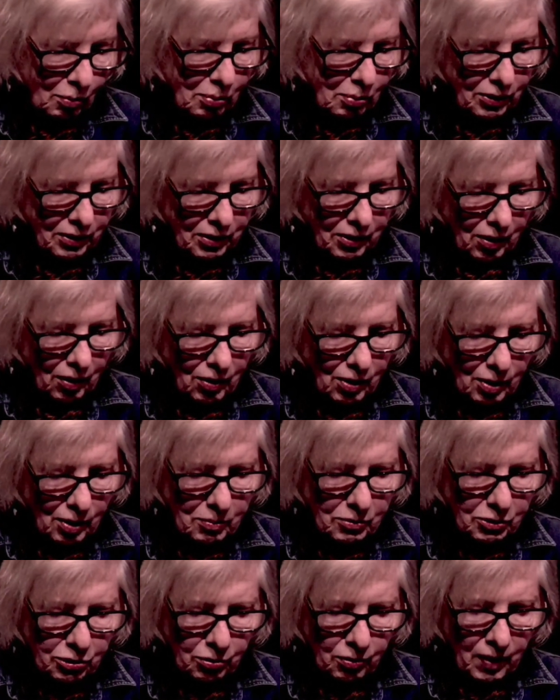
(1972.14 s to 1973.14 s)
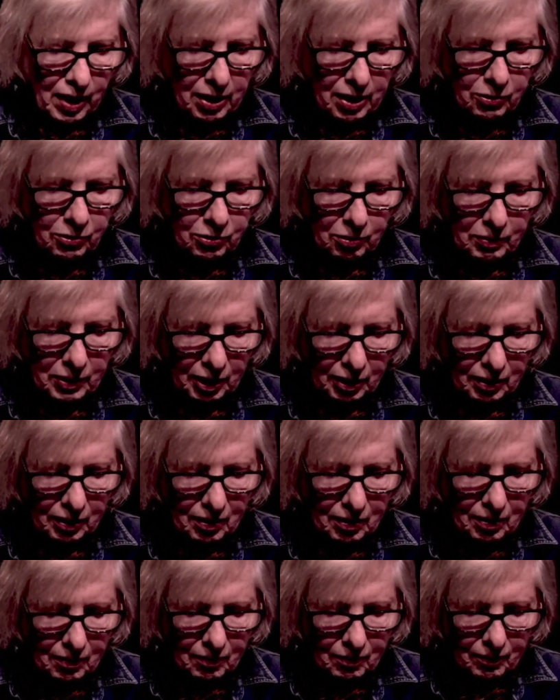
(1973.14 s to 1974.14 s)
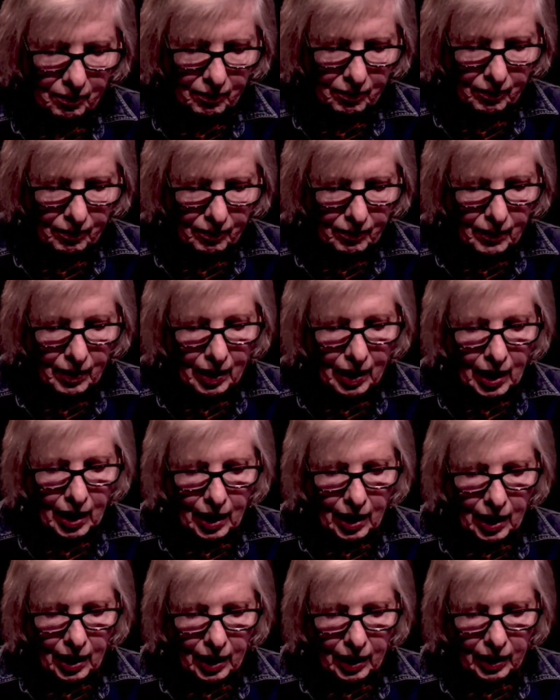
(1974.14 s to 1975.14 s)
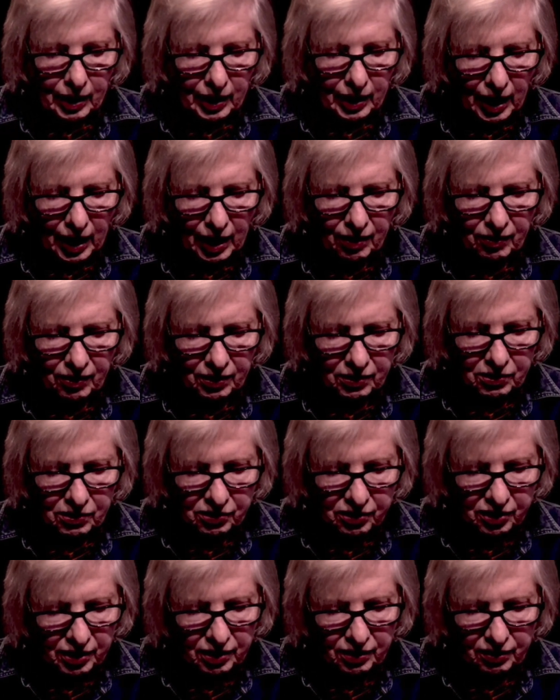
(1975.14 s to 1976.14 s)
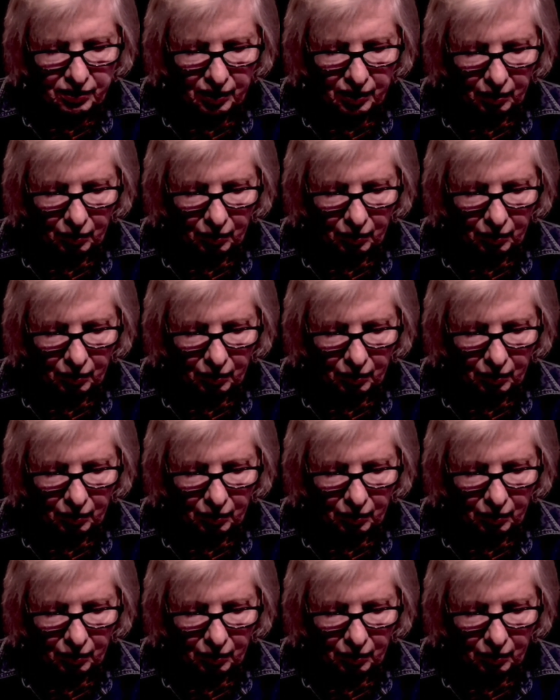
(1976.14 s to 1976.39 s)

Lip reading: her arms around me. Karen, teething,